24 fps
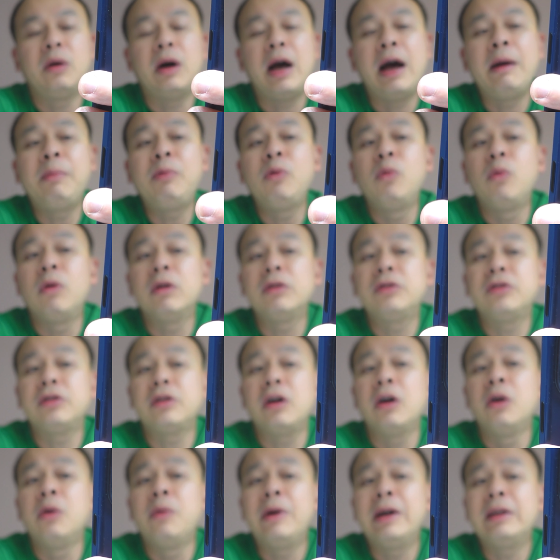Apple Watch
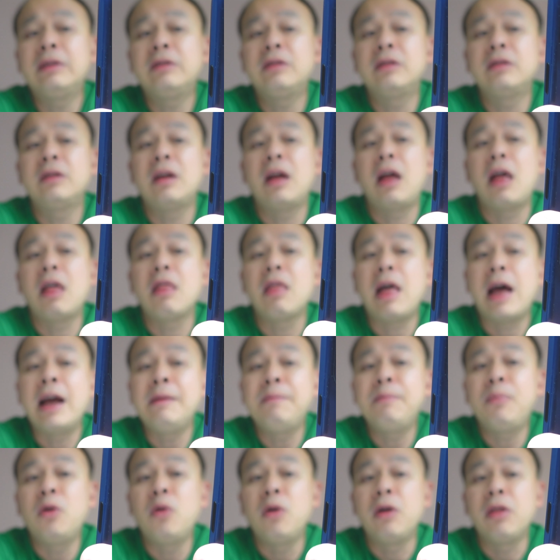OS
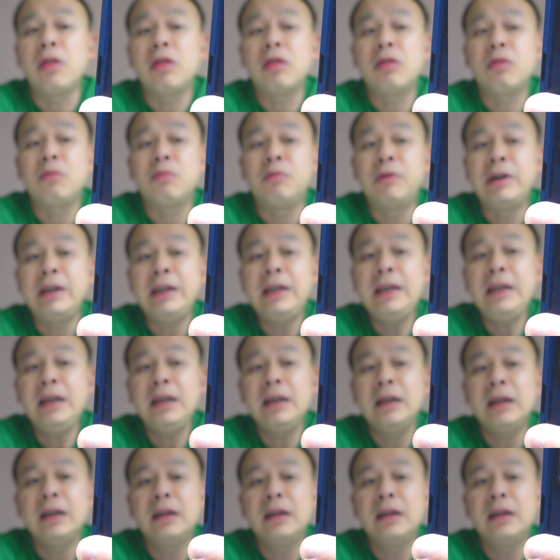8.3